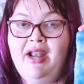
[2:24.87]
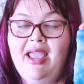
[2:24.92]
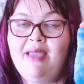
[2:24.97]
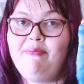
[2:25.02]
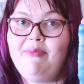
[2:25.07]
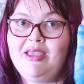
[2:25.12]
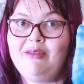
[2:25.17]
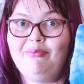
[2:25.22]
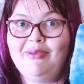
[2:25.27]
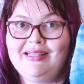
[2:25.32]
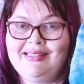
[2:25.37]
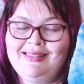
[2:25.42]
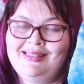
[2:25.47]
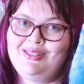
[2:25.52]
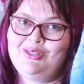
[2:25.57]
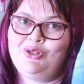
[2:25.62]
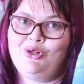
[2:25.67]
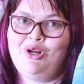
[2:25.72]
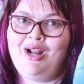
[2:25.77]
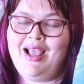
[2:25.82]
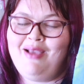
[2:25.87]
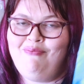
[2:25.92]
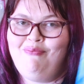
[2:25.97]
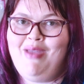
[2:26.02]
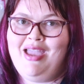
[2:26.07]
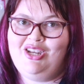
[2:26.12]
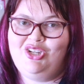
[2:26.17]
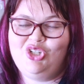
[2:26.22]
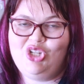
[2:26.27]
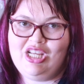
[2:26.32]
I made my sister and I
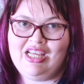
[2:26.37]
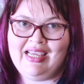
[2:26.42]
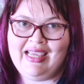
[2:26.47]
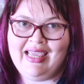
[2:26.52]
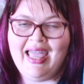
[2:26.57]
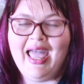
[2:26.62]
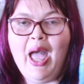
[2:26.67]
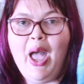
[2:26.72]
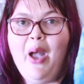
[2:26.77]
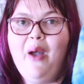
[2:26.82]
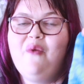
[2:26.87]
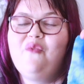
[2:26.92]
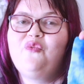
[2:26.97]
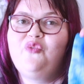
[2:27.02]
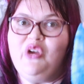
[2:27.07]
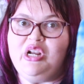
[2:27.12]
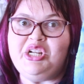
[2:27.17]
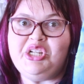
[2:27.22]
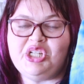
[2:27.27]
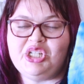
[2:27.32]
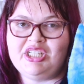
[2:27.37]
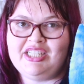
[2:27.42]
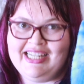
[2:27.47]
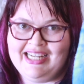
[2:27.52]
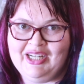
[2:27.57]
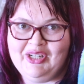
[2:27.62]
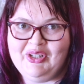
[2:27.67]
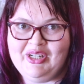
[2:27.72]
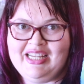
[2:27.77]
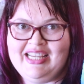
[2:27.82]
matching French
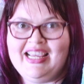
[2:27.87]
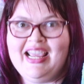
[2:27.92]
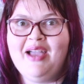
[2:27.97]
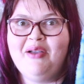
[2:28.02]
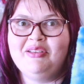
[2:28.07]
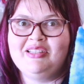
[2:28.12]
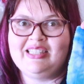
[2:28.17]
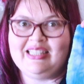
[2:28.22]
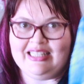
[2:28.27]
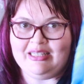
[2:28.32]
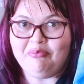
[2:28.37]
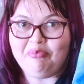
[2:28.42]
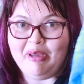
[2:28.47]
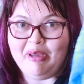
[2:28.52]
terry sleep